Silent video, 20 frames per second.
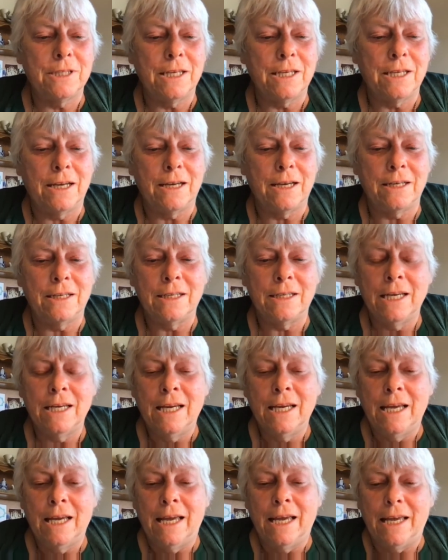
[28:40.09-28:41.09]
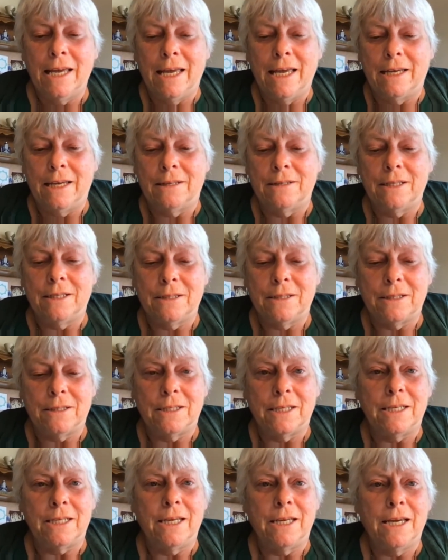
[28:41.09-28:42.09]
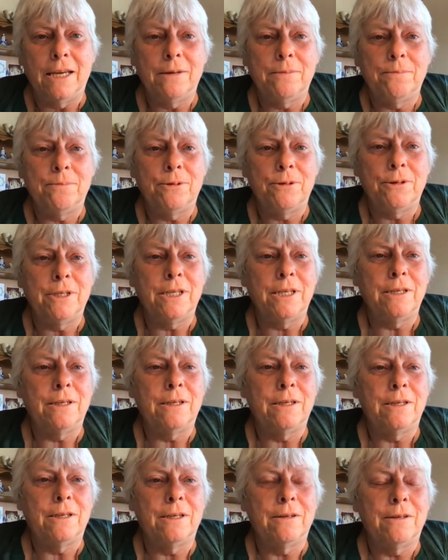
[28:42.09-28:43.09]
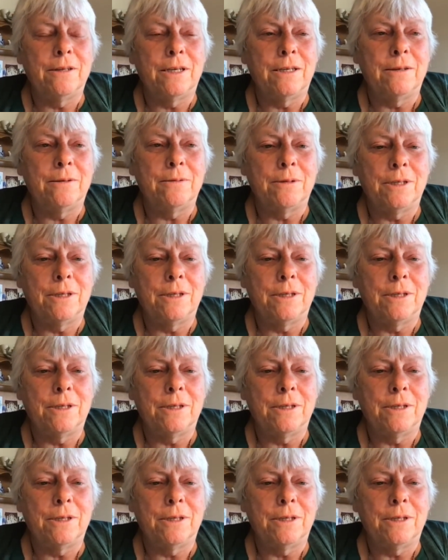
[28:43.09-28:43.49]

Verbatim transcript: Uh, and as I say, he had a pretty uh,